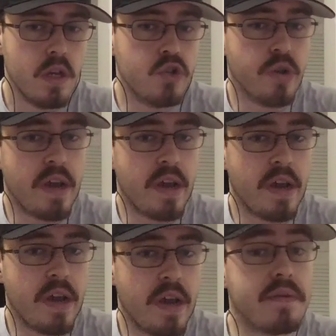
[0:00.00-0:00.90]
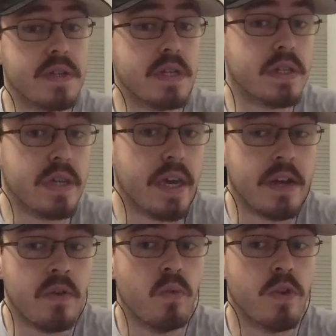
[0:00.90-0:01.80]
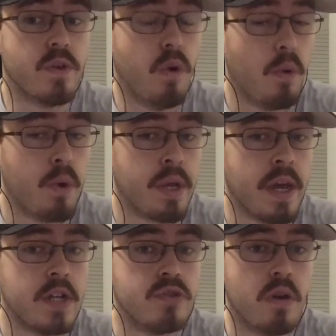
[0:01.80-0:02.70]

Drafting Travis Etienne when you already had